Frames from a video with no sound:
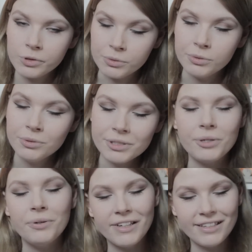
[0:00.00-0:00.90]
do,
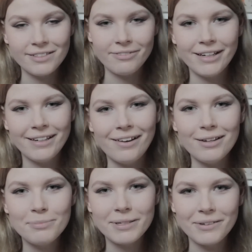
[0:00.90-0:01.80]
so that is really
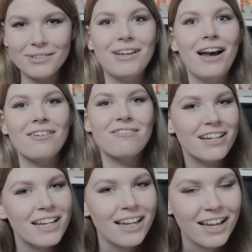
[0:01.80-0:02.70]
nice because I
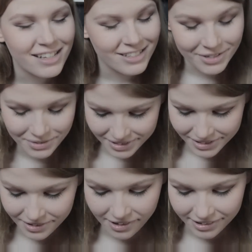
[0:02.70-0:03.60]
really like
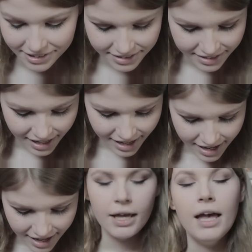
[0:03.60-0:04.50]
those colors.
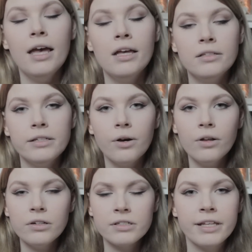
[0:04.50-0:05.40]
And the
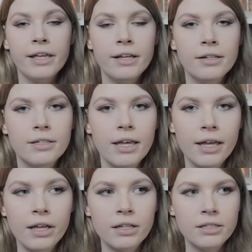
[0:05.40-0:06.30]
other thing
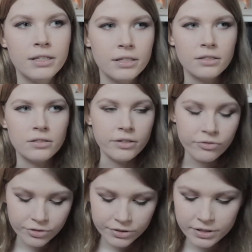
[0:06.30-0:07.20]
that is
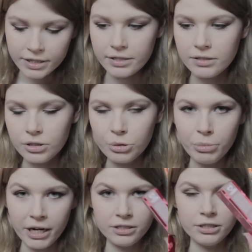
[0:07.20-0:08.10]
different is the
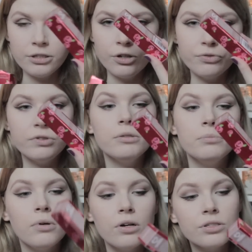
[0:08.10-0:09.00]
packaging of the
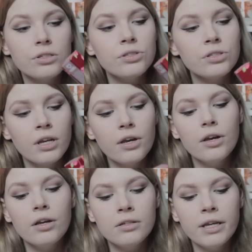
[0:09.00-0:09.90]
boxes.
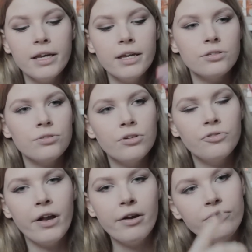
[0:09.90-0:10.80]
They sort
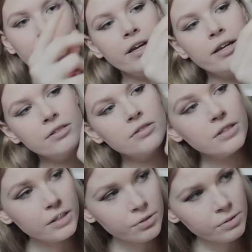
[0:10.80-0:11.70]
of have a
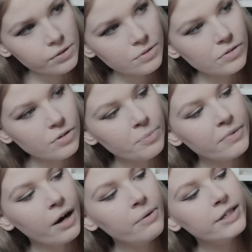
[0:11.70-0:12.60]
seal on top
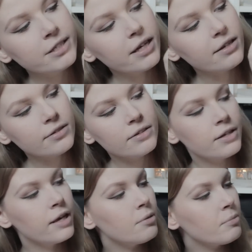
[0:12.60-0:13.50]
now. It has the
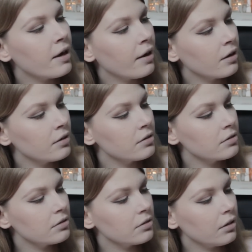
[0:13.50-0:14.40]
name and